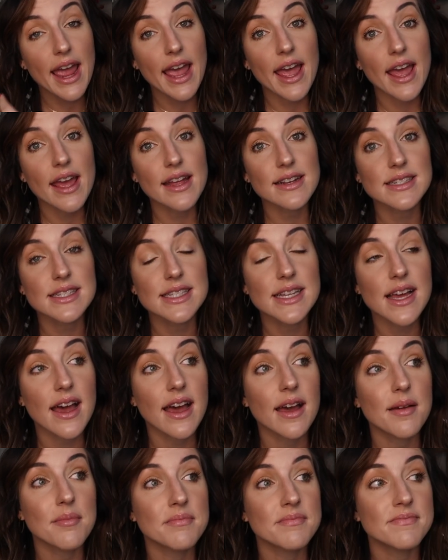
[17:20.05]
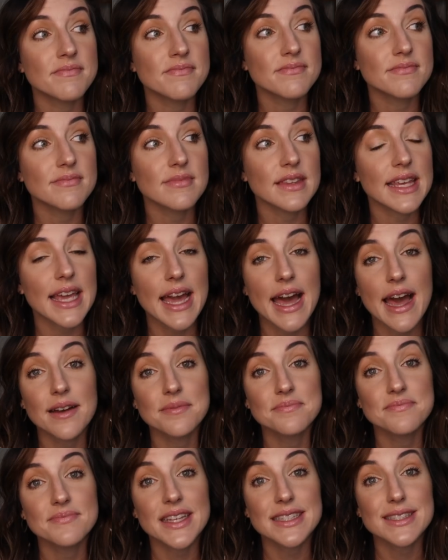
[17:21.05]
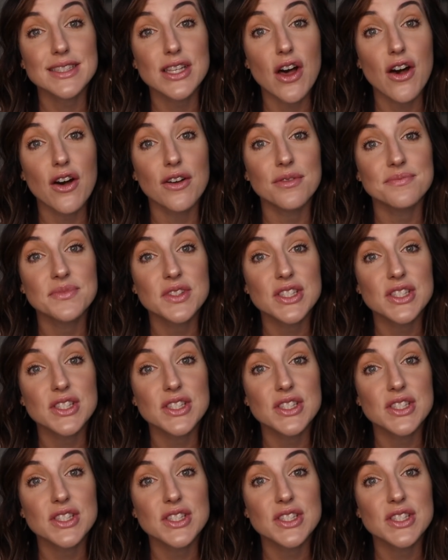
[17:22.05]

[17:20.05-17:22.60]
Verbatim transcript: and um, yeah, that's all.